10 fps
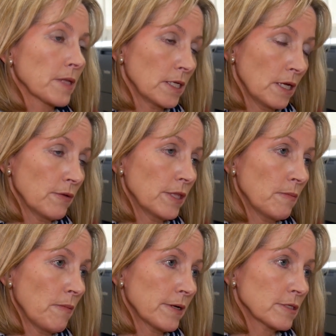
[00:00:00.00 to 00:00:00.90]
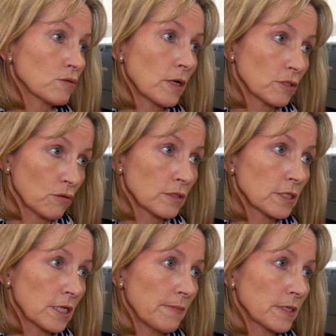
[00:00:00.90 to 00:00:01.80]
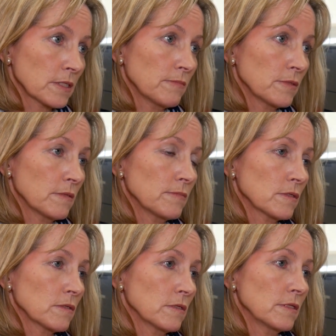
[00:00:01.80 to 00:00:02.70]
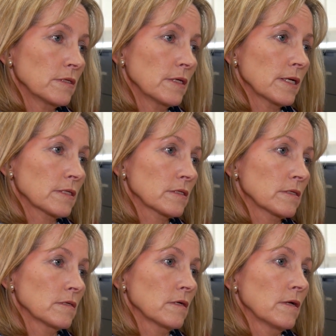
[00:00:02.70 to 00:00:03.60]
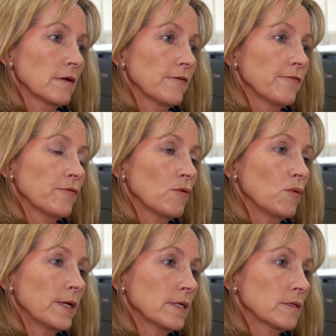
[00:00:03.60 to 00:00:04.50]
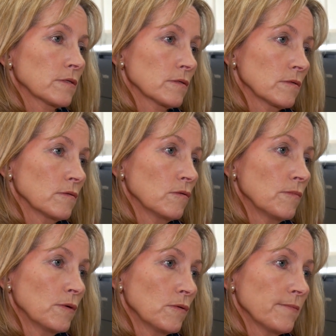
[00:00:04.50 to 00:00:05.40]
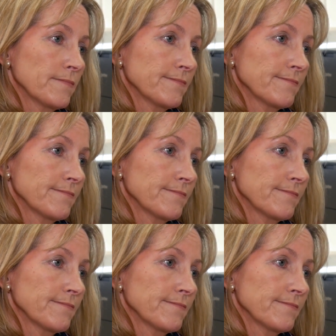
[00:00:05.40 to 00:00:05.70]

an erythema migrans rash or systemic symptoms in the next 4 weeks or more.